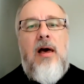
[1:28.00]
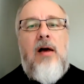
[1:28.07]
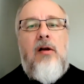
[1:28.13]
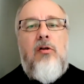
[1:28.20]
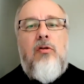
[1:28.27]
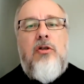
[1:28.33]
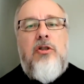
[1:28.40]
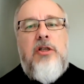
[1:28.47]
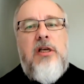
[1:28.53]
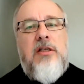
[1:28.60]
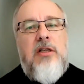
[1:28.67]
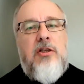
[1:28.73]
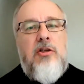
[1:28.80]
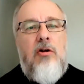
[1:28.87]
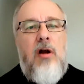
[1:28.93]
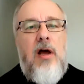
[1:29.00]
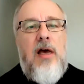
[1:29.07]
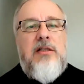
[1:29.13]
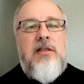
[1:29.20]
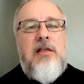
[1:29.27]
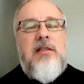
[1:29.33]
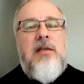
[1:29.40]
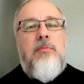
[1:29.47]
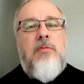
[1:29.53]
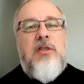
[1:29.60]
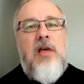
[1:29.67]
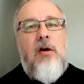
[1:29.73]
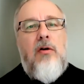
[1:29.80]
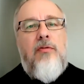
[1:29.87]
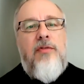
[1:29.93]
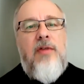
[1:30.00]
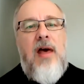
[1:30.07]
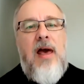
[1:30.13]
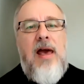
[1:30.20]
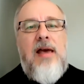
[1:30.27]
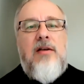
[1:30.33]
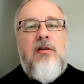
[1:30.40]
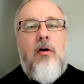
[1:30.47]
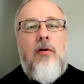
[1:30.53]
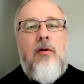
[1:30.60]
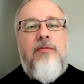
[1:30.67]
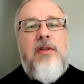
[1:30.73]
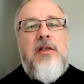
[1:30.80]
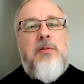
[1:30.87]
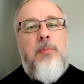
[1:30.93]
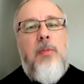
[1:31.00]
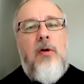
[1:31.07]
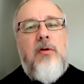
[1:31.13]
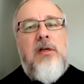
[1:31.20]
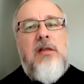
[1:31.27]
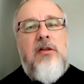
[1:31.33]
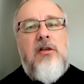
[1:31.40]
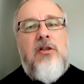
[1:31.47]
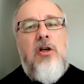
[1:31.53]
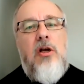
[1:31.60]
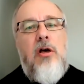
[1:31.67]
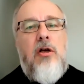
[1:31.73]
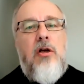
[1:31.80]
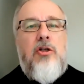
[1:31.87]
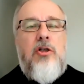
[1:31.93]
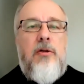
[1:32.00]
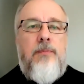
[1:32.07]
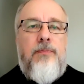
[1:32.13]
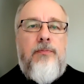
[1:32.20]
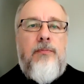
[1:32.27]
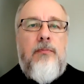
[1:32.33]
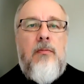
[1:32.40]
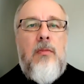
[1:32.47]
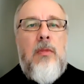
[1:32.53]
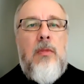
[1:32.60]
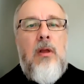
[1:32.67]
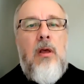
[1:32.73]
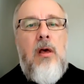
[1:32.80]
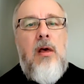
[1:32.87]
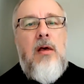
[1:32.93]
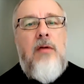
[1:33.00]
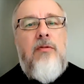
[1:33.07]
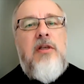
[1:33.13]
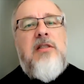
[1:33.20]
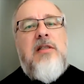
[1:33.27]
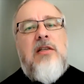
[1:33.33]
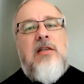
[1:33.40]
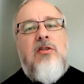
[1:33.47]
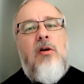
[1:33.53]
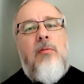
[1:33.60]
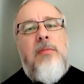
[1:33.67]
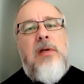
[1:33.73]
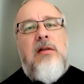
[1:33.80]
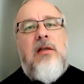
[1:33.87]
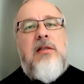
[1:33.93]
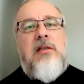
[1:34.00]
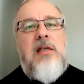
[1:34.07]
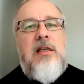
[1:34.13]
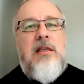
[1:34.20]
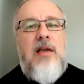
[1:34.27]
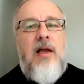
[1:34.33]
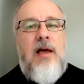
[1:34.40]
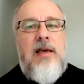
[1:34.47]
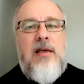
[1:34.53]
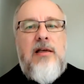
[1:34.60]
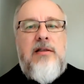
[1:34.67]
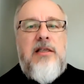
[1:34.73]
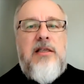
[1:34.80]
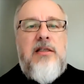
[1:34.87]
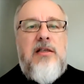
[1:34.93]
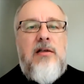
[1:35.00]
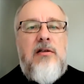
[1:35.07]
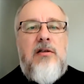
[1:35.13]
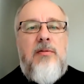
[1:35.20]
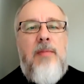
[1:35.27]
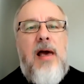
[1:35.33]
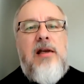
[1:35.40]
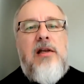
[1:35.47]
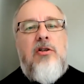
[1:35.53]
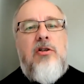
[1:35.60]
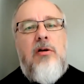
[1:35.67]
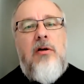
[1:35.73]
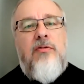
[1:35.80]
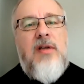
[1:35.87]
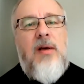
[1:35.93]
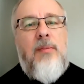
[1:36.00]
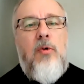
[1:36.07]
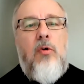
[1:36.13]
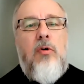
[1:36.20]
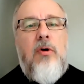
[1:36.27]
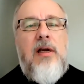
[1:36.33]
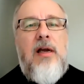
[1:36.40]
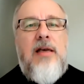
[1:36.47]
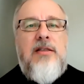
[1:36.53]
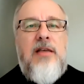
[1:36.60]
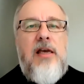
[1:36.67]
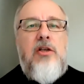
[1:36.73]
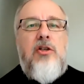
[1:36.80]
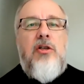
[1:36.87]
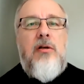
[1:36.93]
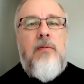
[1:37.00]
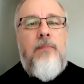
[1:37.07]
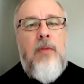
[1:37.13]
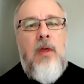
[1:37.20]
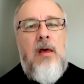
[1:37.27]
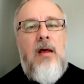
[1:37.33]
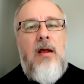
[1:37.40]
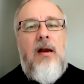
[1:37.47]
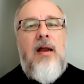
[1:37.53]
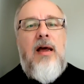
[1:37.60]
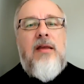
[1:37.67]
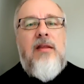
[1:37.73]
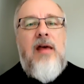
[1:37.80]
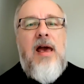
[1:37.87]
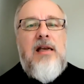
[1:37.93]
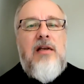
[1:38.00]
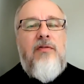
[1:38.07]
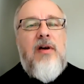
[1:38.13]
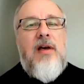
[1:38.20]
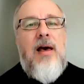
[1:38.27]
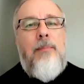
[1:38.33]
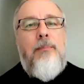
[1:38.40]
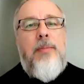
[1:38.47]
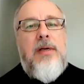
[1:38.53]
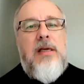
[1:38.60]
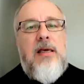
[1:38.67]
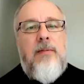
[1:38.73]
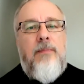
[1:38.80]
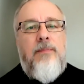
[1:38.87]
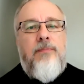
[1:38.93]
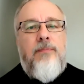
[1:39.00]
Our Lord Jesus Christ is himself the head of this body, the church. This does not mean that he is like a distant manager of some organization, like the head of a company.